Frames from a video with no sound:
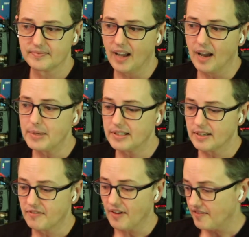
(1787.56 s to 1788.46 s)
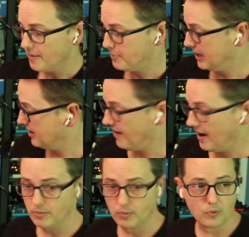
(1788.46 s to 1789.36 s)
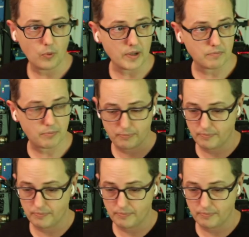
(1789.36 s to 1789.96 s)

I mean, if I went and